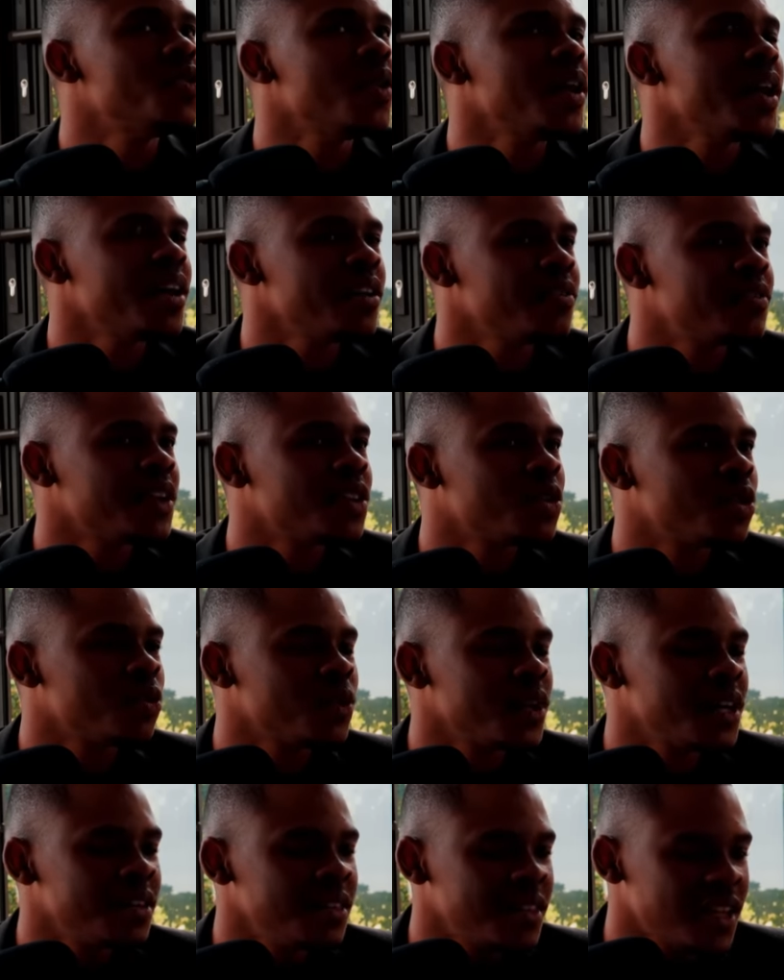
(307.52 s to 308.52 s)
Did you
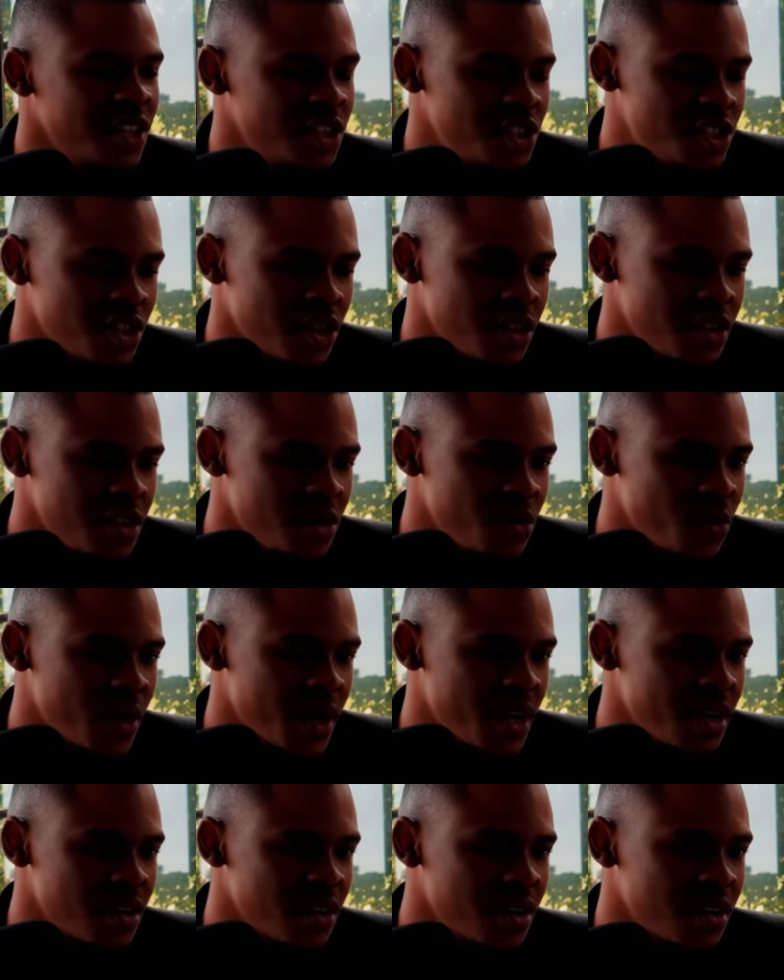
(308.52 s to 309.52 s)
ever, though, in that
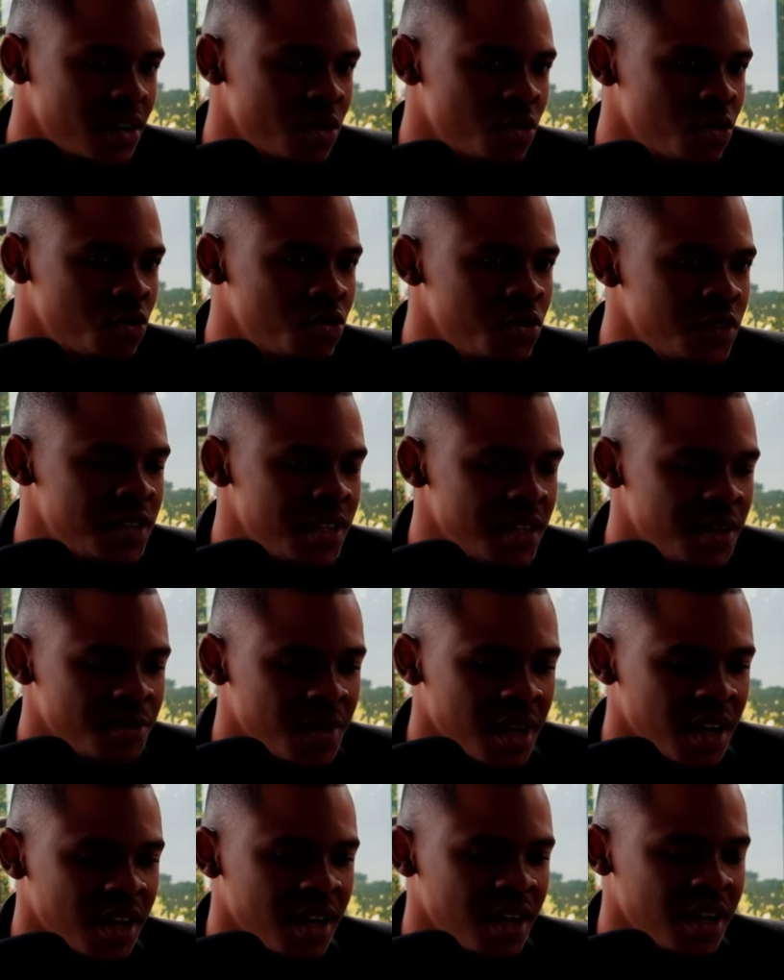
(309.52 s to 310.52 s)
journey where
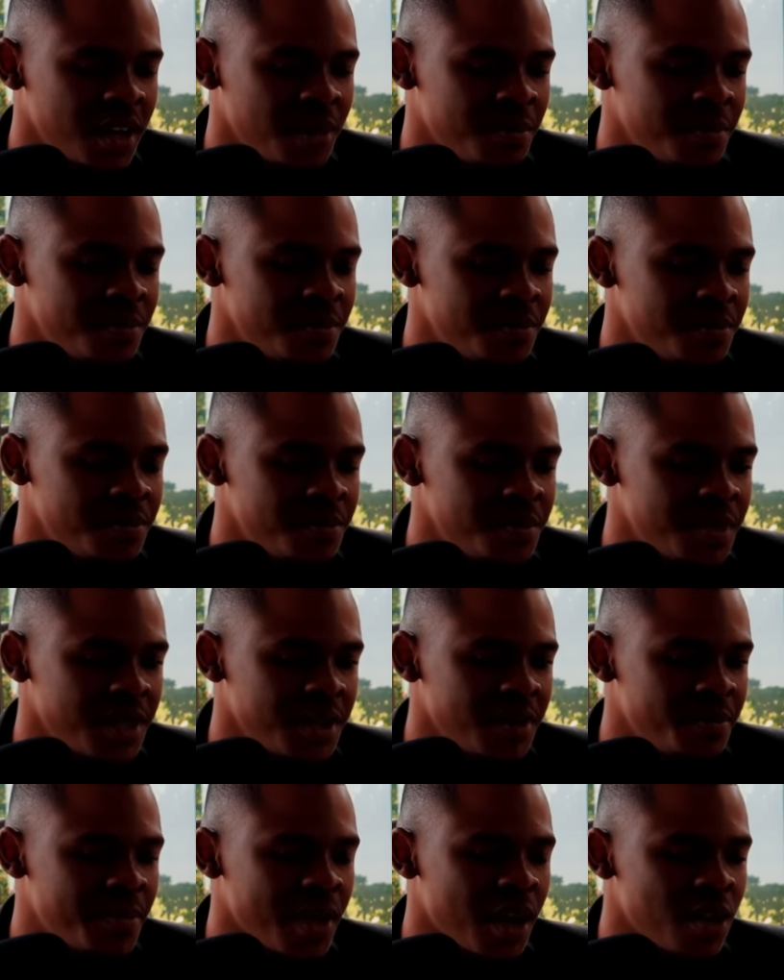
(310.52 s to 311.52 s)
kunzima,
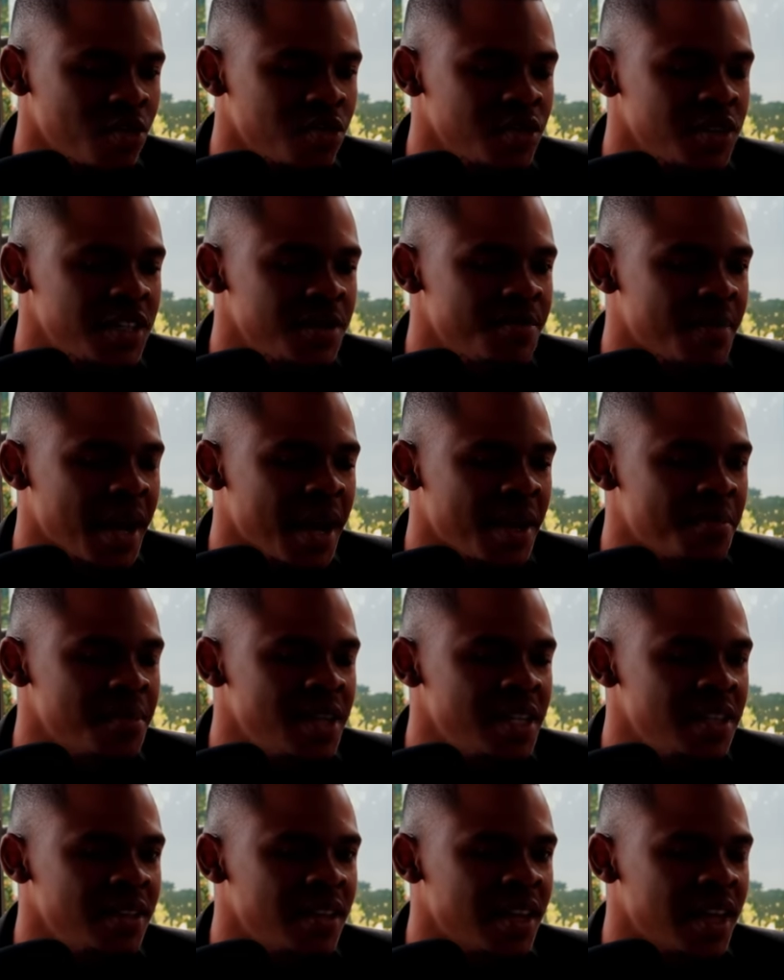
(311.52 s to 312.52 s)
by
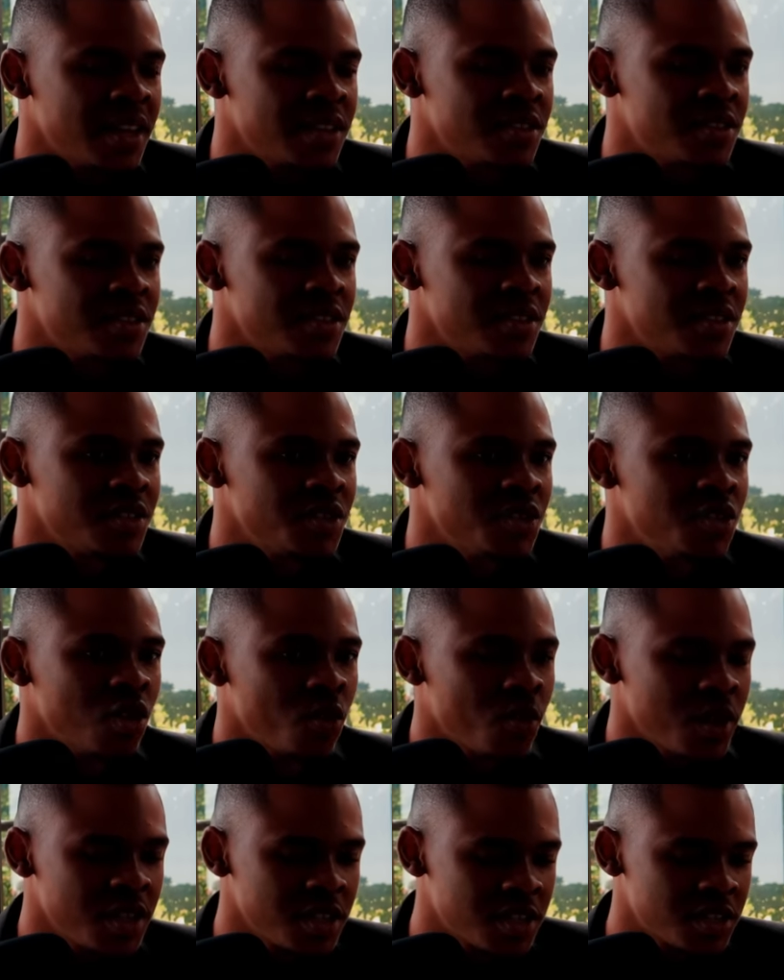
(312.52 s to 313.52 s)
kunzima, I mean that,
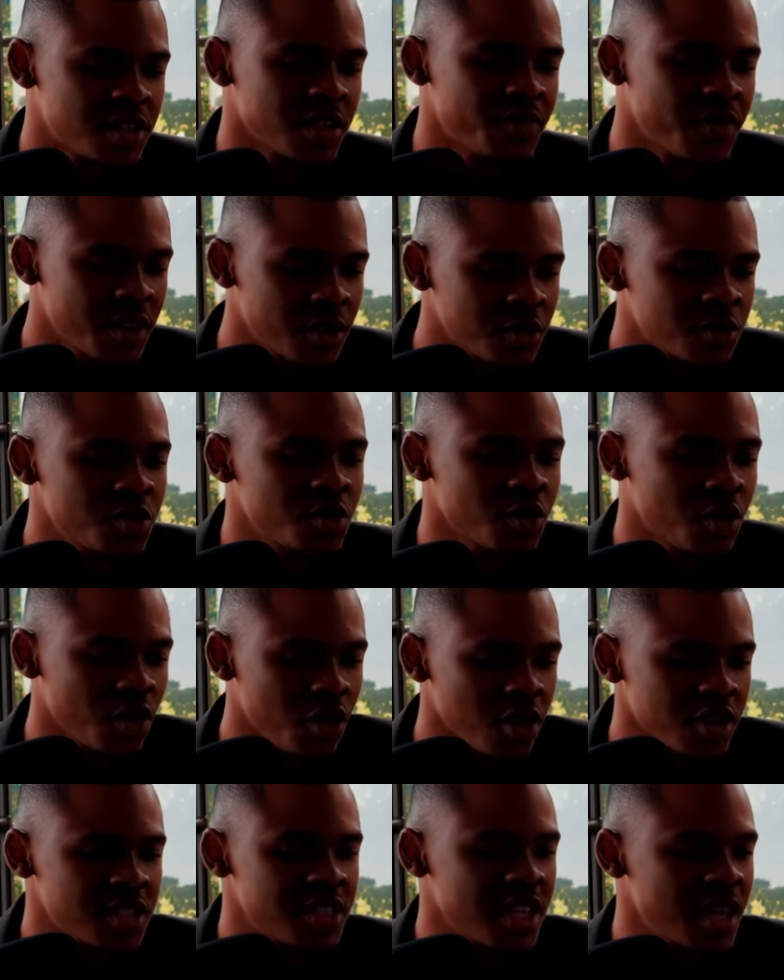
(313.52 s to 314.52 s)
you know, when it's
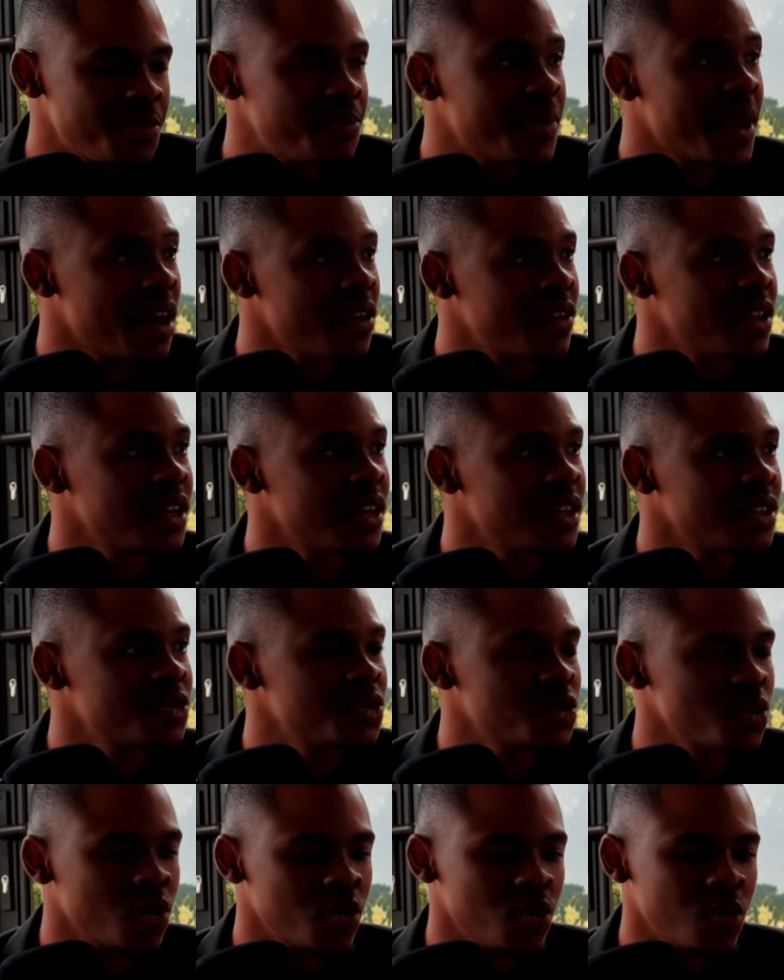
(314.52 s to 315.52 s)
difficult to cross that
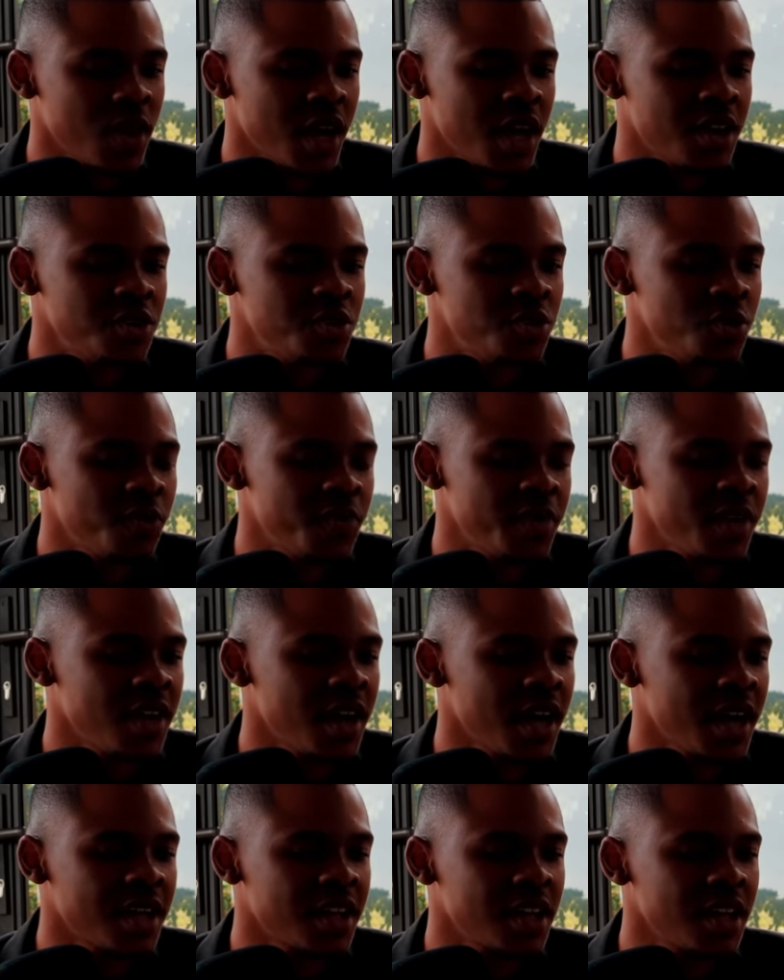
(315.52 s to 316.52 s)
barrier, so, and you
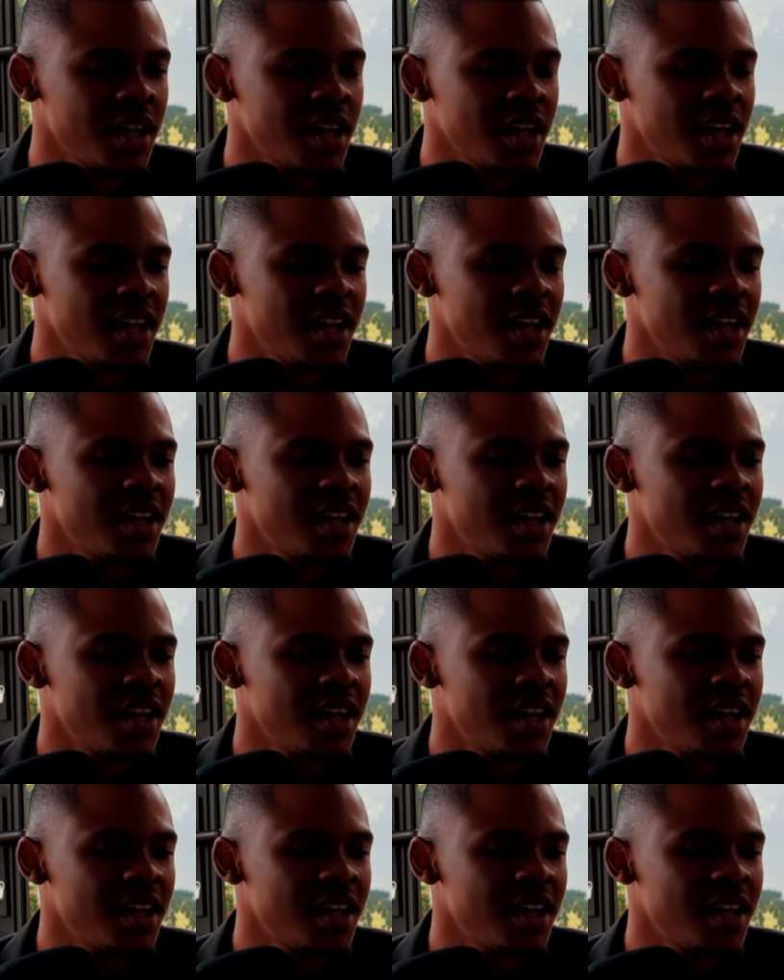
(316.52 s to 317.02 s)
feel like,